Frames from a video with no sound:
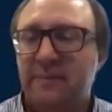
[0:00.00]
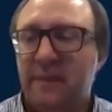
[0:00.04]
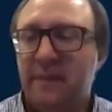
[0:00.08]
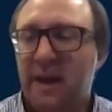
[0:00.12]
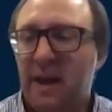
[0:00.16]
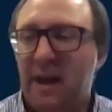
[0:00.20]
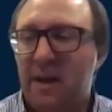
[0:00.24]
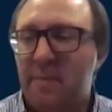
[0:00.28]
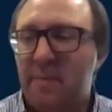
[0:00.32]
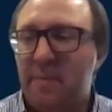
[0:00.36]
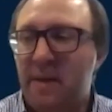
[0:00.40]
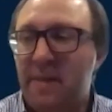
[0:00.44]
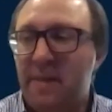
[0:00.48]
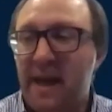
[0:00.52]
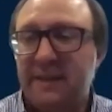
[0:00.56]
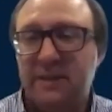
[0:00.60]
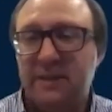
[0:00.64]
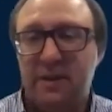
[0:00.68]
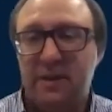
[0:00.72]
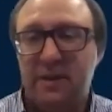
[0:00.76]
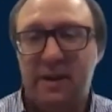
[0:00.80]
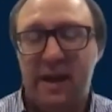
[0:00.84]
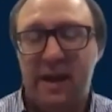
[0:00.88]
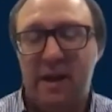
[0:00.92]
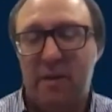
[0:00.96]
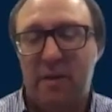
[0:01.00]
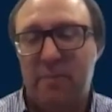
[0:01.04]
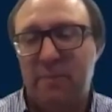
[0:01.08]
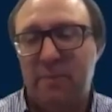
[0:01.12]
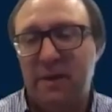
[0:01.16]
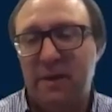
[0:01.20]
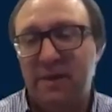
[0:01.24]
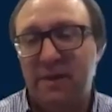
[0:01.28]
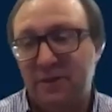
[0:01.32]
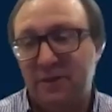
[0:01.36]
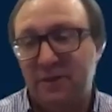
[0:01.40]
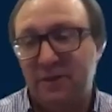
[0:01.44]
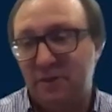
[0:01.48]
And that's going to help
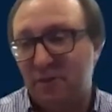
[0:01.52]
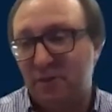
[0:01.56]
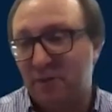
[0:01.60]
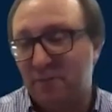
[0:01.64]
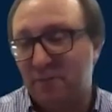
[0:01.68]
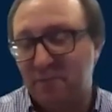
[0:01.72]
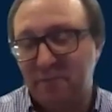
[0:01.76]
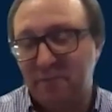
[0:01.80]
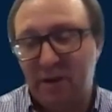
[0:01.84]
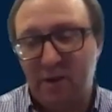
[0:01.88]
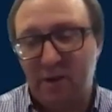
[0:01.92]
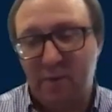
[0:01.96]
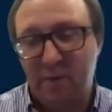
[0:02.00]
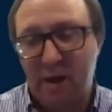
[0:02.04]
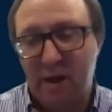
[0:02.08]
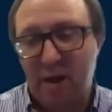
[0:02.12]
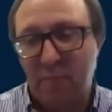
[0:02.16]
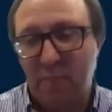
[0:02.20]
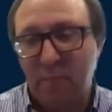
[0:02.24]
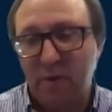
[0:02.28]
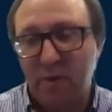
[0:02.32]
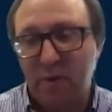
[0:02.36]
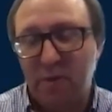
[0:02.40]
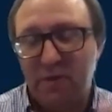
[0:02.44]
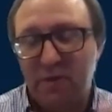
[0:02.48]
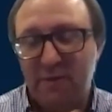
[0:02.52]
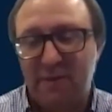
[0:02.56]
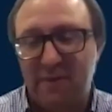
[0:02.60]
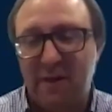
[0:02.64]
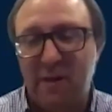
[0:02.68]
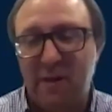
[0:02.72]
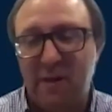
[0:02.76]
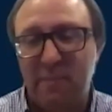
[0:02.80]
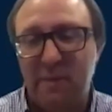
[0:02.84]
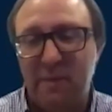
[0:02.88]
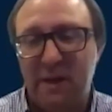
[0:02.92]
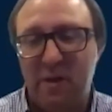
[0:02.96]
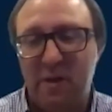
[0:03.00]
in this term, help with
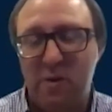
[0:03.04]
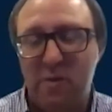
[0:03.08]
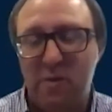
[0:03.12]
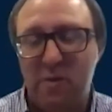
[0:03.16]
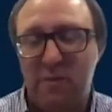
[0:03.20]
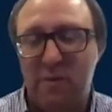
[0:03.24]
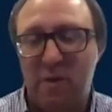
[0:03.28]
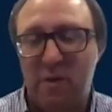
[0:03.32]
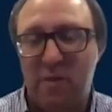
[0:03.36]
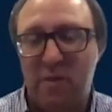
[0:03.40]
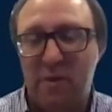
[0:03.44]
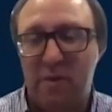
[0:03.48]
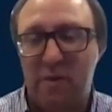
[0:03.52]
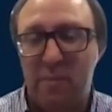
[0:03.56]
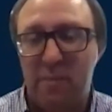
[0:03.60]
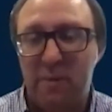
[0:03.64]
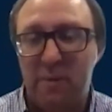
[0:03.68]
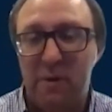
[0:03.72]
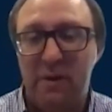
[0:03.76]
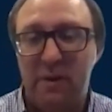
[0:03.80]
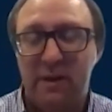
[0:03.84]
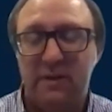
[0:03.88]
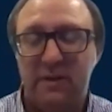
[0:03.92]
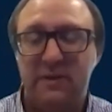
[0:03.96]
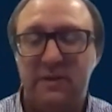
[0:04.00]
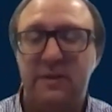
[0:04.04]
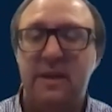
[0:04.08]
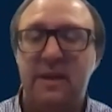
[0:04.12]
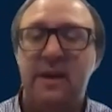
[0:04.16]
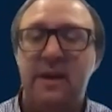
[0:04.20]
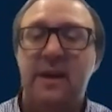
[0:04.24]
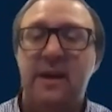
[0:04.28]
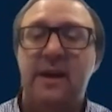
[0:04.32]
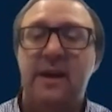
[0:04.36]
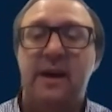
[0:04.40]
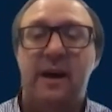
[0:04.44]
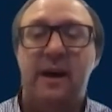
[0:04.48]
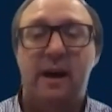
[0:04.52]
developing overall therapeutics,
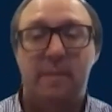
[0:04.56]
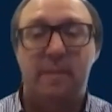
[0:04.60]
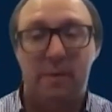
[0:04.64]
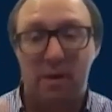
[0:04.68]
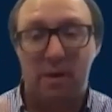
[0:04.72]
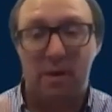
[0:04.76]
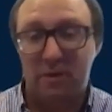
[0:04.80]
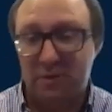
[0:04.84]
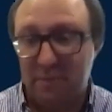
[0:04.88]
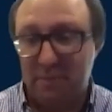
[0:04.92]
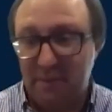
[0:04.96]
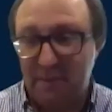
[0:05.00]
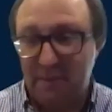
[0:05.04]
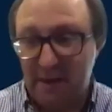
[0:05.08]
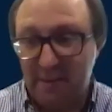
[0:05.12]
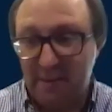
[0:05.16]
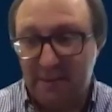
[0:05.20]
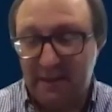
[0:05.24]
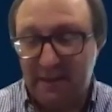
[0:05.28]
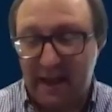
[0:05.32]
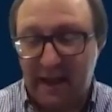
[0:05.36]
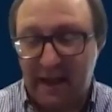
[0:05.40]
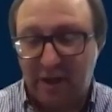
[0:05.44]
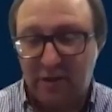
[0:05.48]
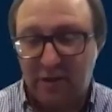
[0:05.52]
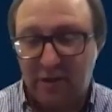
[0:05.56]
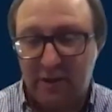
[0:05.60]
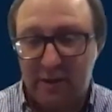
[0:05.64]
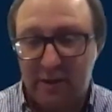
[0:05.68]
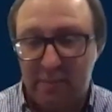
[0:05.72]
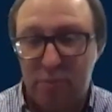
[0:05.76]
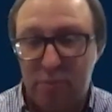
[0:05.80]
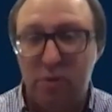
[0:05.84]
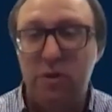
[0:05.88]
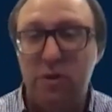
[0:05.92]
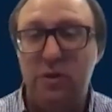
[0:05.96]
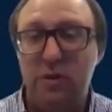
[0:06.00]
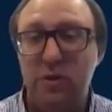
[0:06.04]
but also being able to actually
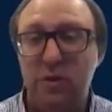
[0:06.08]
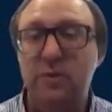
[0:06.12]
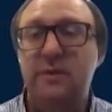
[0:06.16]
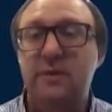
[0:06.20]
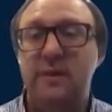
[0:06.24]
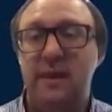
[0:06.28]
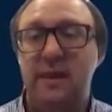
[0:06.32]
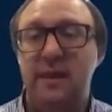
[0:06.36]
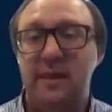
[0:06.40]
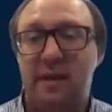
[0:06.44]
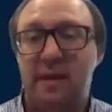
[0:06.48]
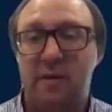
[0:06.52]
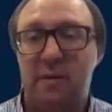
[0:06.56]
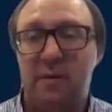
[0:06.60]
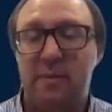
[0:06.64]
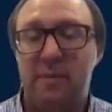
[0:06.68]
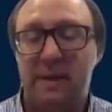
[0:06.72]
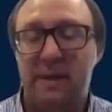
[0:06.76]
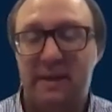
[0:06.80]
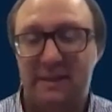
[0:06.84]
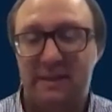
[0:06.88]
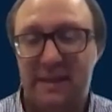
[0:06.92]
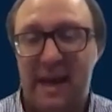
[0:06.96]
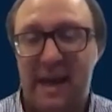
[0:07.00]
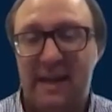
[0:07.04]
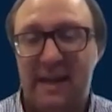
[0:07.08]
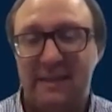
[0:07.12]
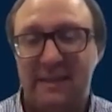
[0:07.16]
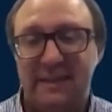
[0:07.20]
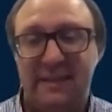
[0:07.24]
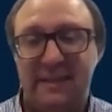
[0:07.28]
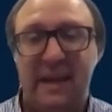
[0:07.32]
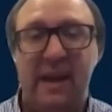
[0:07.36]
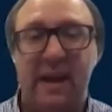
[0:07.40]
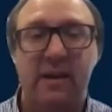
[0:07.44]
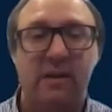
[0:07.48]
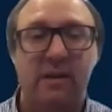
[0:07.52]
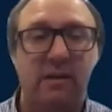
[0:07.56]
produce the therapies at
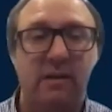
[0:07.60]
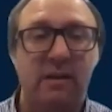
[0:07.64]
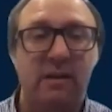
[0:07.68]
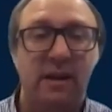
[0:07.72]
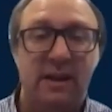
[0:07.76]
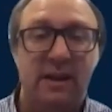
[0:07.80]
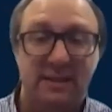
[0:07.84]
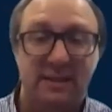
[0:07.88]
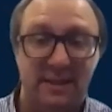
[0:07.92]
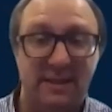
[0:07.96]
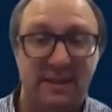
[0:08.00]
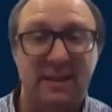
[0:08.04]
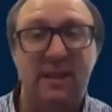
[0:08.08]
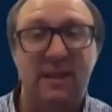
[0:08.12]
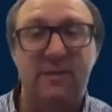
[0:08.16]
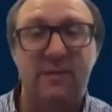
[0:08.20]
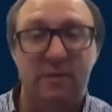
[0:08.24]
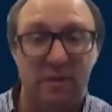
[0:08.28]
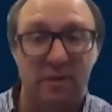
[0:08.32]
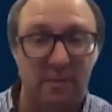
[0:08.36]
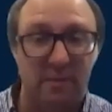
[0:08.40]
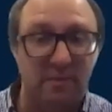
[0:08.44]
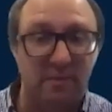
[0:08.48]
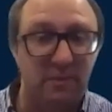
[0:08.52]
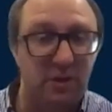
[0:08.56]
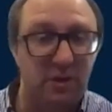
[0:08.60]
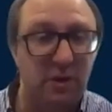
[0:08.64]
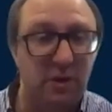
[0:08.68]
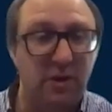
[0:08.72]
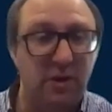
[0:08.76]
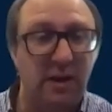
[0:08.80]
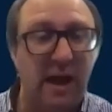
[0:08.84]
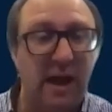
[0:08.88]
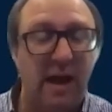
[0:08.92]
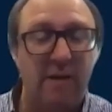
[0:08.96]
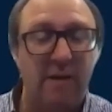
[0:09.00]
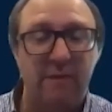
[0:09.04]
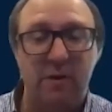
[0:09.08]
scale to deliver them. So you
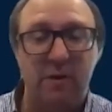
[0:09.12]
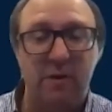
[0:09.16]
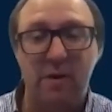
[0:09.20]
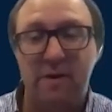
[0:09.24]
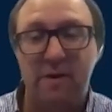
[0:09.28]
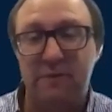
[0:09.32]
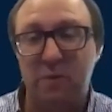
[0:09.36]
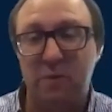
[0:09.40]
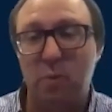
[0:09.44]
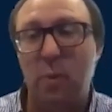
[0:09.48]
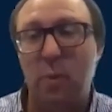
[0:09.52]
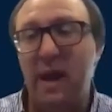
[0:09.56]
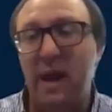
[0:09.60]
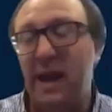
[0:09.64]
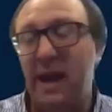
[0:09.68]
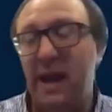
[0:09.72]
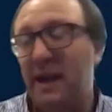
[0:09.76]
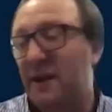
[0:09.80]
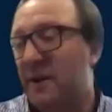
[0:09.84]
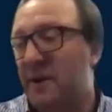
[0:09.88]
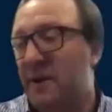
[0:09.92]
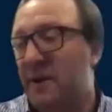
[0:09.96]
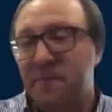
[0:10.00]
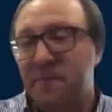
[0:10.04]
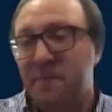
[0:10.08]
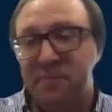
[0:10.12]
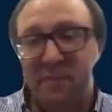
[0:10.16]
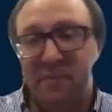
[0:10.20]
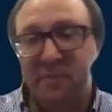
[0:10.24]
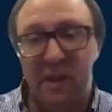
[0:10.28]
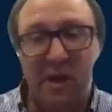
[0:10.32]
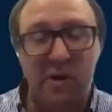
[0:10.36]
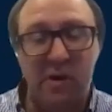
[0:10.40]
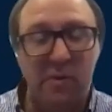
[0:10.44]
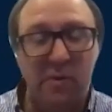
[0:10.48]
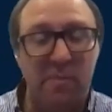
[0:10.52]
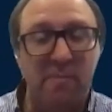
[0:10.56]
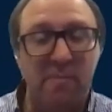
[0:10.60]
don't have to wait,
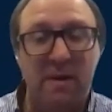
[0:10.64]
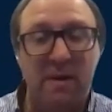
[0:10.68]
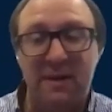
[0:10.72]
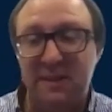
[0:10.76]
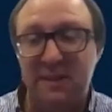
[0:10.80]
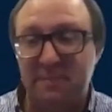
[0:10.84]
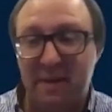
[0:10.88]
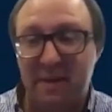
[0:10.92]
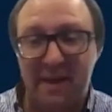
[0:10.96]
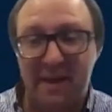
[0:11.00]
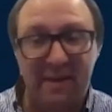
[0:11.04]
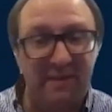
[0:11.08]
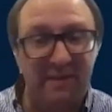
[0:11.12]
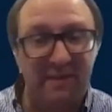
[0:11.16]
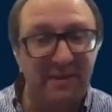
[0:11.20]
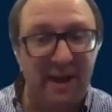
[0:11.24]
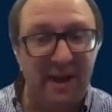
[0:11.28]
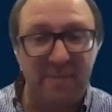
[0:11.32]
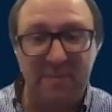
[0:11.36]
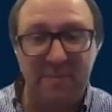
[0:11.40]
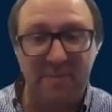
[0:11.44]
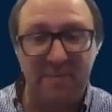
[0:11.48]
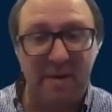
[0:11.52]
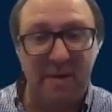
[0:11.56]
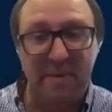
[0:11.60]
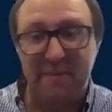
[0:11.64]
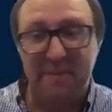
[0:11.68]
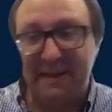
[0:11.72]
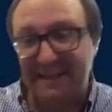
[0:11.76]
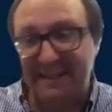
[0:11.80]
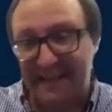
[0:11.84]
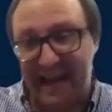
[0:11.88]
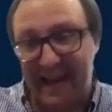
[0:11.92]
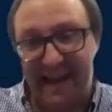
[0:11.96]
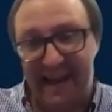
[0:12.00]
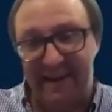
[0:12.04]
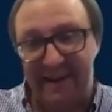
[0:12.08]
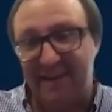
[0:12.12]
months by the time they might be
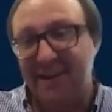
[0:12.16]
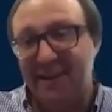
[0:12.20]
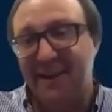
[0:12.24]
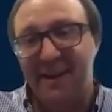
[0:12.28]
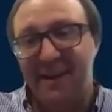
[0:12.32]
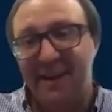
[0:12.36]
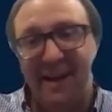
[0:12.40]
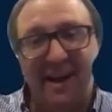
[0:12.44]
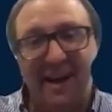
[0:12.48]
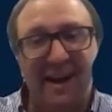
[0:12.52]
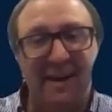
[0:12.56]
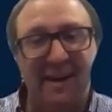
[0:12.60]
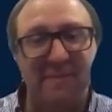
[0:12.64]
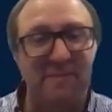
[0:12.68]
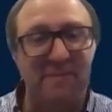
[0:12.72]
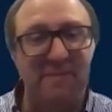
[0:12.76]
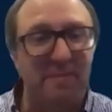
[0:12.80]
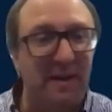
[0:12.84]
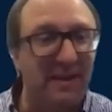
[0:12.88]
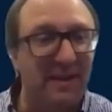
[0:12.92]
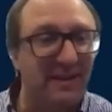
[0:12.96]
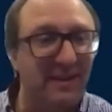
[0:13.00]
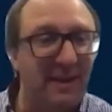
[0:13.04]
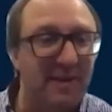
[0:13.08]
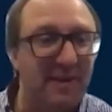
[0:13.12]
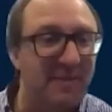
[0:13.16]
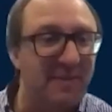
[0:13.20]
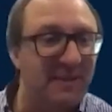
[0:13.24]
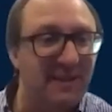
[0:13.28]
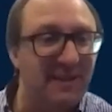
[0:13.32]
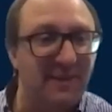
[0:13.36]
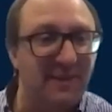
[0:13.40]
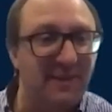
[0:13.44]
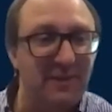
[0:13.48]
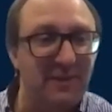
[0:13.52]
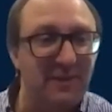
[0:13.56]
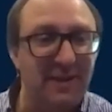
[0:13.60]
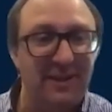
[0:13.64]
dead, by the time it's
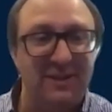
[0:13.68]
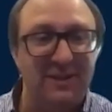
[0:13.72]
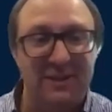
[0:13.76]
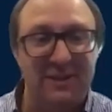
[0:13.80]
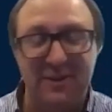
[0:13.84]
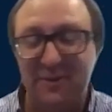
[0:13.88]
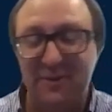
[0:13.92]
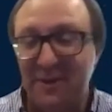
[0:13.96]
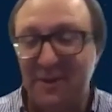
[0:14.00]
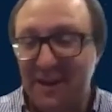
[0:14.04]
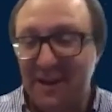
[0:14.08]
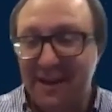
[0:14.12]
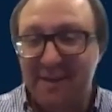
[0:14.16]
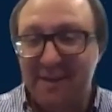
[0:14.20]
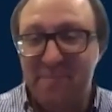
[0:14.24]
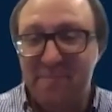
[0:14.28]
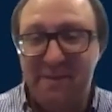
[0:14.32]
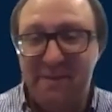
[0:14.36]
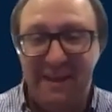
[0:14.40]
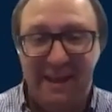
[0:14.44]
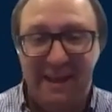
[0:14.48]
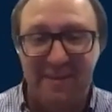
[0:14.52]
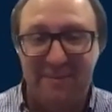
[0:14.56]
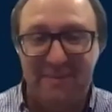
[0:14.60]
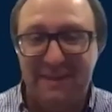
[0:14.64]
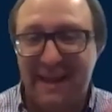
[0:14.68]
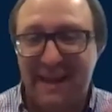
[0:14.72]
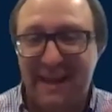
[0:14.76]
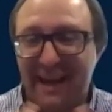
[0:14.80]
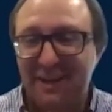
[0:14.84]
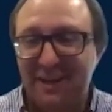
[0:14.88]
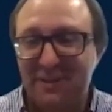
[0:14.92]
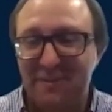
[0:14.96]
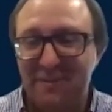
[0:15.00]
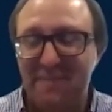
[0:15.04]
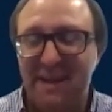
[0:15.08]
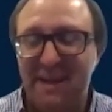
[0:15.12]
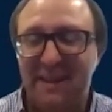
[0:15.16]
ever done. So being able to
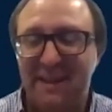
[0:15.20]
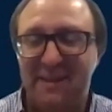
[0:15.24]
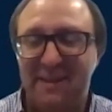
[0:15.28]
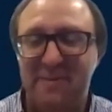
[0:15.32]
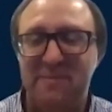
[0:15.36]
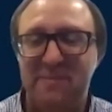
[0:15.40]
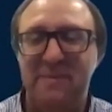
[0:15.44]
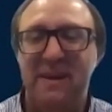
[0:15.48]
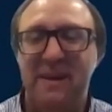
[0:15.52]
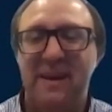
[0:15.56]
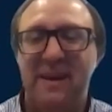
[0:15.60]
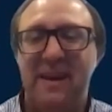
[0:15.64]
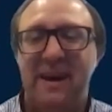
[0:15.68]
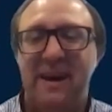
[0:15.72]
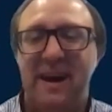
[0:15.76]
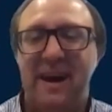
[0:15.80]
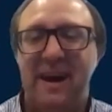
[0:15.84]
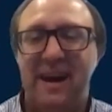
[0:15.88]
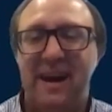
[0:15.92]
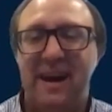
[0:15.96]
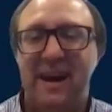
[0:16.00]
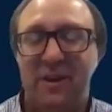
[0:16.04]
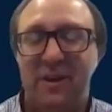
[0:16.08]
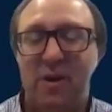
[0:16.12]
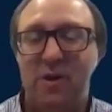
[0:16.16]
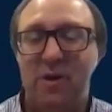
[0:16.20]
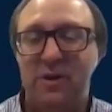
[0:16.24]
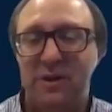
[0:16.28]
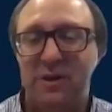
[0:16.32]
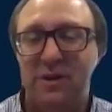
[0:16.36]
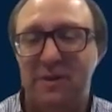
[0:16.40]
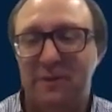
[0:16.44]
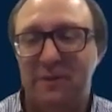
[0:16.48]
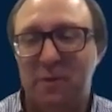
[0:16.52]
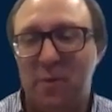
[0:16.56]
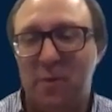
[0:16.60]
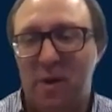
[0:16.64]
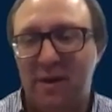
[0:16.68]
actually make them in large
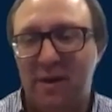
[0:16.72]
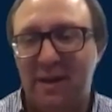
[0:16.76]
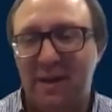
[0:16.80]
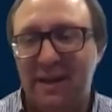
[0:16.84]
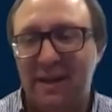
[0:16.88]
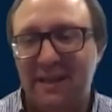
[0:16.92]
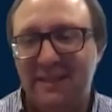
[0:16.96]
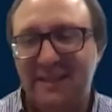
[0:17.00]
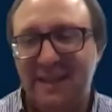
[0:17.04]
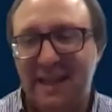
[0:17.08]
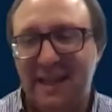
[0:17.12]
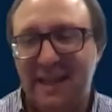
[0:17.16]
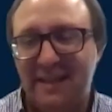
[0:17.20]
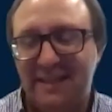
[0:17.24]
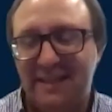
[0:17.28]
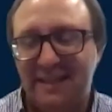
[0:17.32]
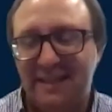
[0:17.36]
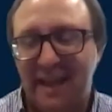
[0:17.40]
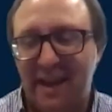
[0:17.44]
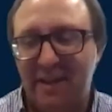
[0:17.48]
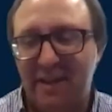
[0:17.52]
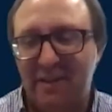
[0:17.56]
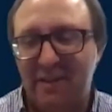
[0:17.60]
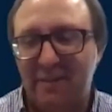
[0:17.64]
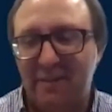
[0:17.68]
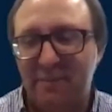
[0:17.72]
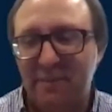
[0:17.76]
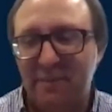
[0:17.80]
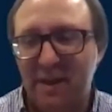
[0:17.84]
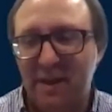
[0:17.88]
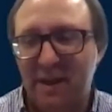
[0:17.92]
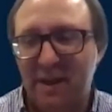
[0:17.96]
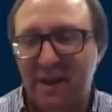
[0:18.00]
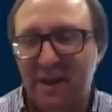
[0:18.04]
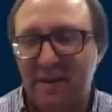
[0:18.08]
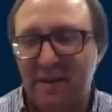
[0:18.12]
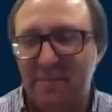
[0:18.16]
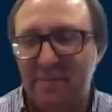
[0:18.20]
enough quantities and at
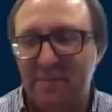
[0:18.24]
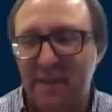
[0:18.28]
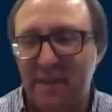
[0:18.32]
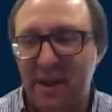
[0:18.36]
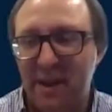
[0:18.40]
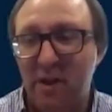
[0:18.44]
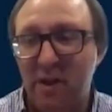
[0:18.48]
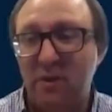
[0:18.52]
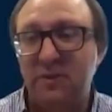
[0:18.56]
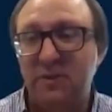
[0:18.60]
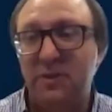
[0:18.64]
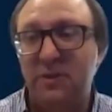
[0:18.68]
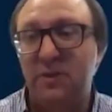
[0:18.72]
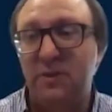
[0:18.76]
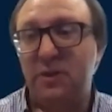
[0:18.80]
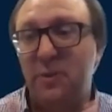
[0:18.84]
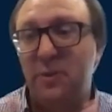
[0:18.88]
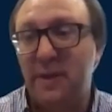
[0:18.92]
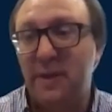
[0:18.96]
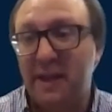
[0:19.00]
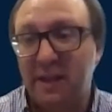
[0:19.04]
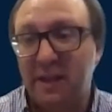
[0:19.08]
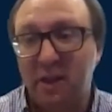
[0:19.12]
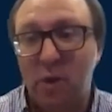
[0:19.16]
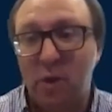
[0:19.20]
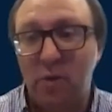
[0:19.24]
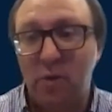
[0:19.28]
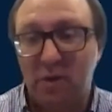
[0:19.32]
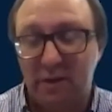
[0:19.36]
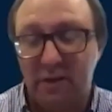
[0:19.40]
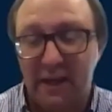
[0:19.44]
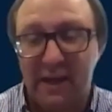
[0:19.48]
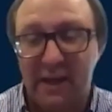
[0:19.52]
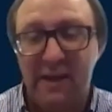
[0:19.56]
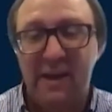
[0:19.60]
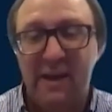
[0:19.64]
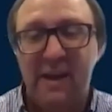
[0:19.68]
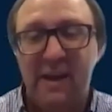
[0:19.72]
scale, and also doing it
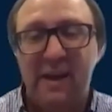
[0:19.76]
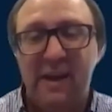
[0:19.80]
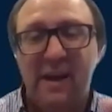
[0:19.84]
locally.